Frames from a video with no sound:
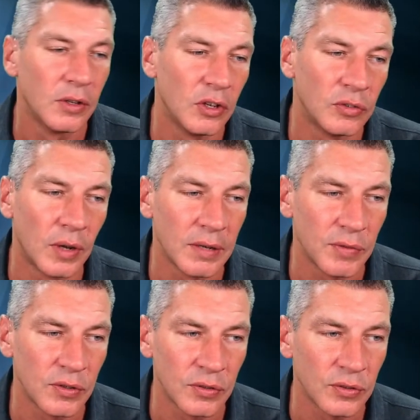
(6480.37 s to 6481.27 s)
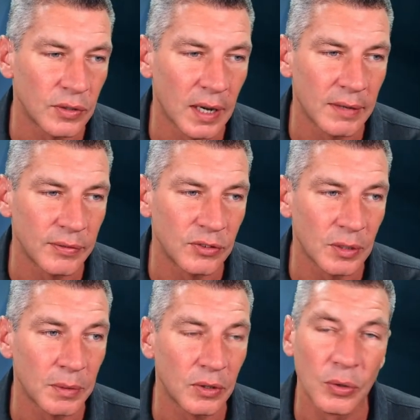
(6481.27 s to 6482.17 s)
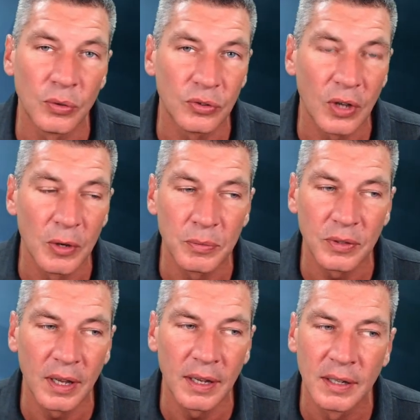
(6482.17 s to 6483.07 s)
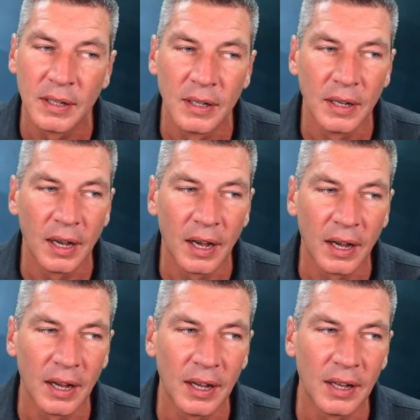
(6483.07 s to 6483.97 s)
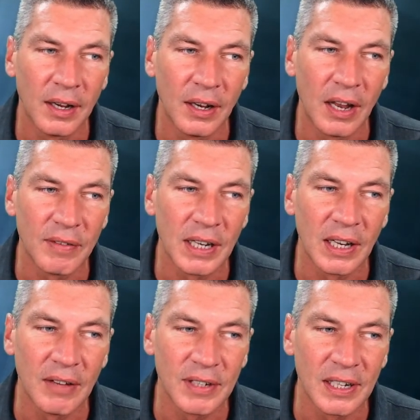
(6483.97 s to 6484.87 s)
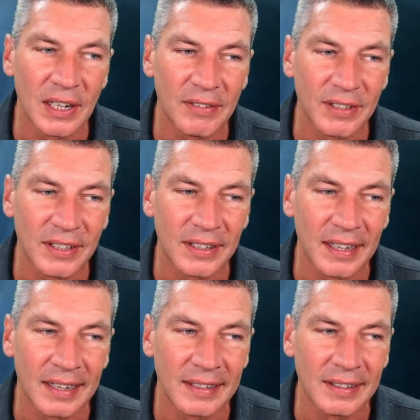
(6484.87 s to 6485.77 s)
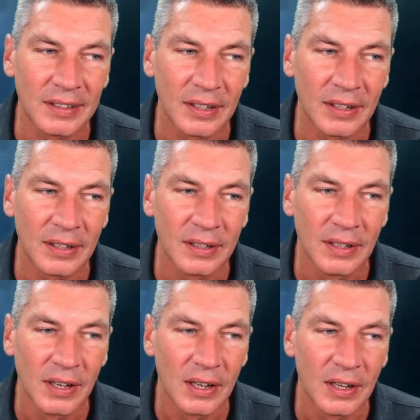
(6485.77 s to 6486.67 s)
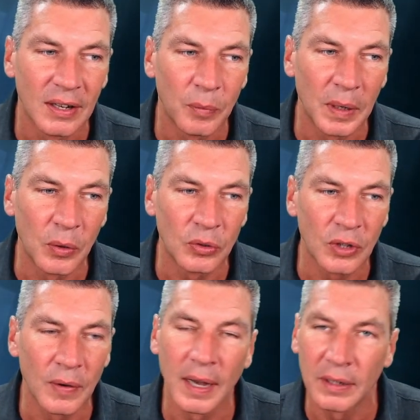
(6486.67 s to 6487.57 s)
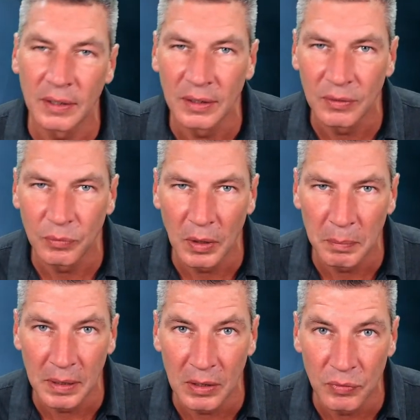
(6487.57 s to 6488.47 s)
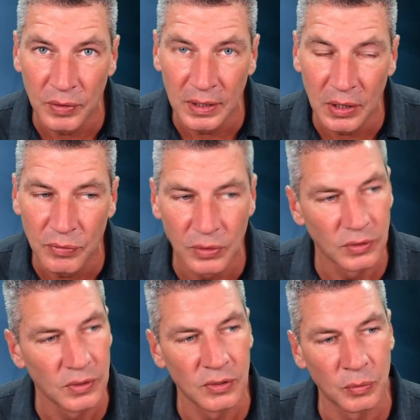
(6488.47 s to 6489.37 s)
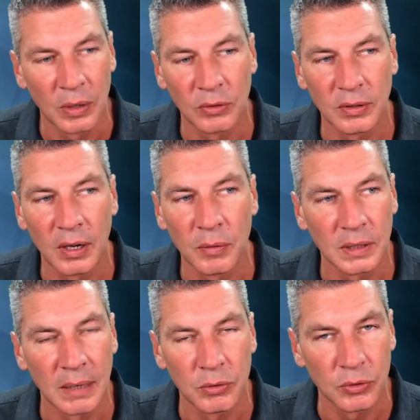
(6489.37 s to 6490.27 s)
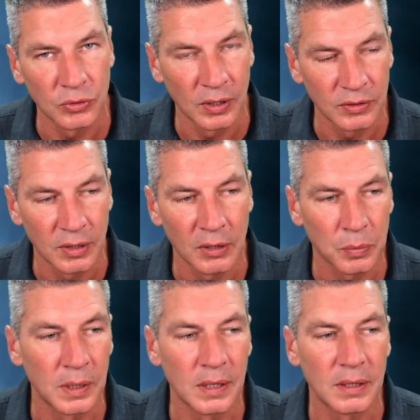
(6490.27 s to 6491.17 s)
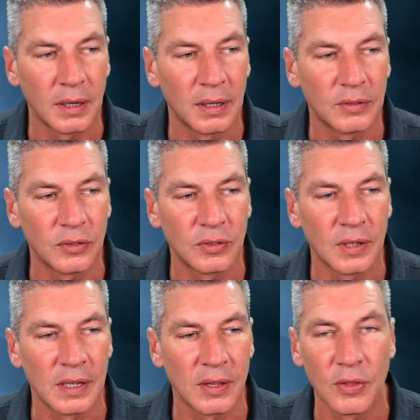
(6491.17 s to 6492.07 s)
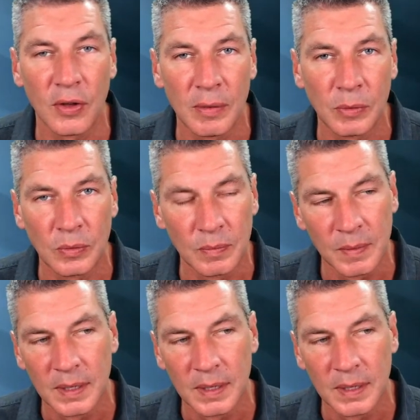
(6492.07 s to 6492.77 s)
His night vision stuff and some of the cool scopes there. Loving it, loving it, loving it. And we also had a bit of video footage as well to go with that, which was nice last week to see the thermal